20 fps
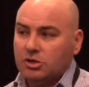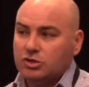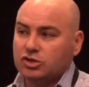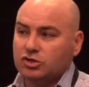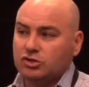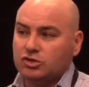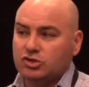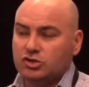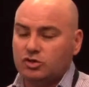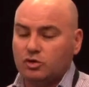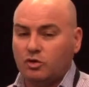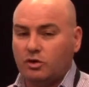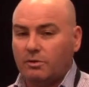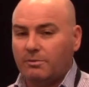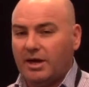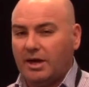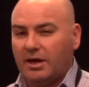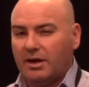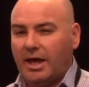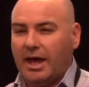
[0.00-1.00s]
to talk
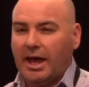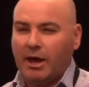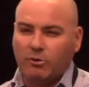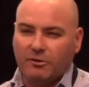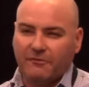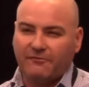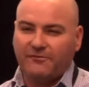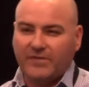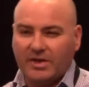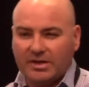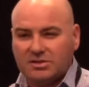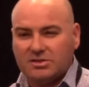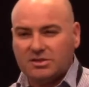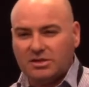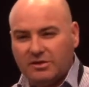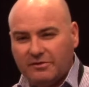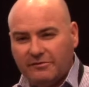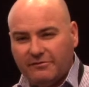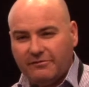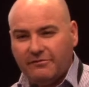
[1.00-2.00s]
about how
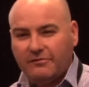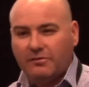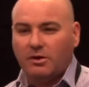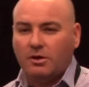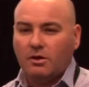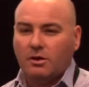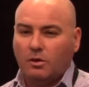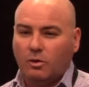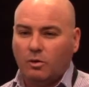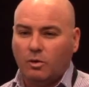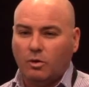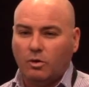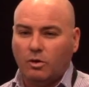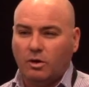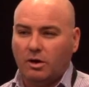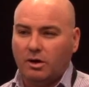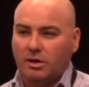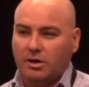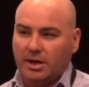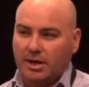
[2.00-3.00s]
effective
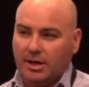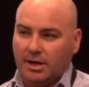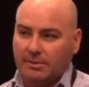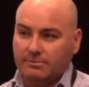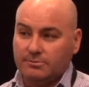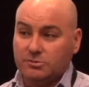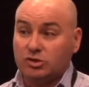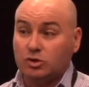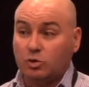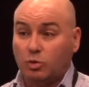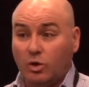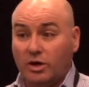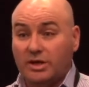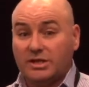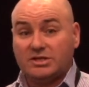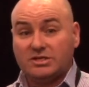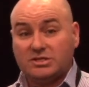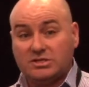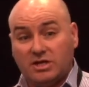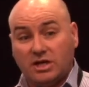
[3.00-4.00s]
or to what
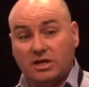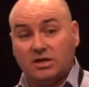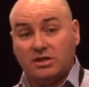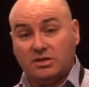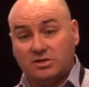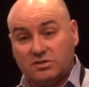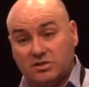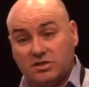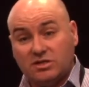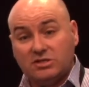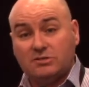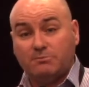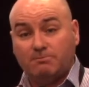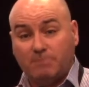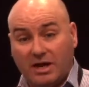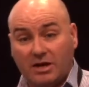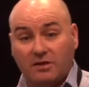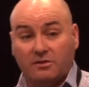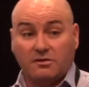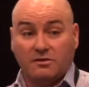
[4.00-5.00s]
extent is this
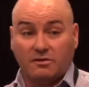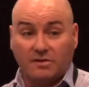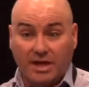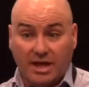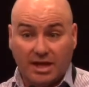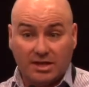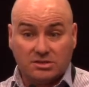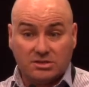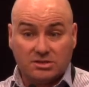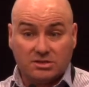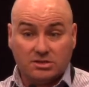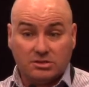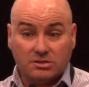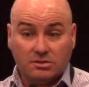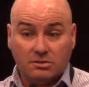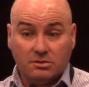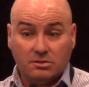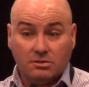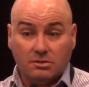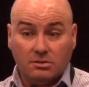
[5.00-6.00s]
better than that,
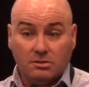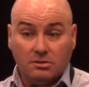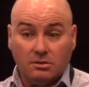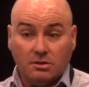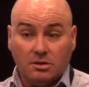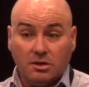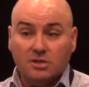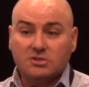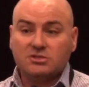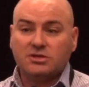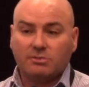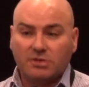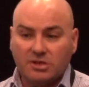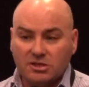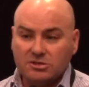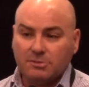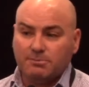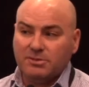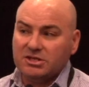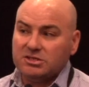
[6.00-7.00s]
something
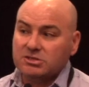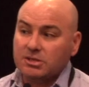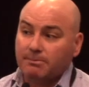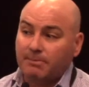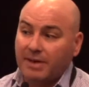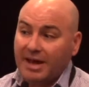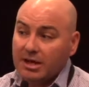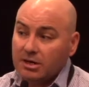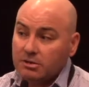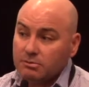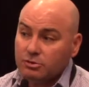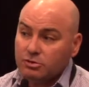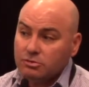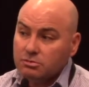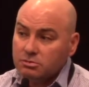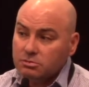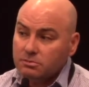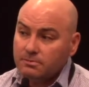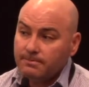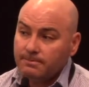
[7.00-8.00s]
is a bit debatable,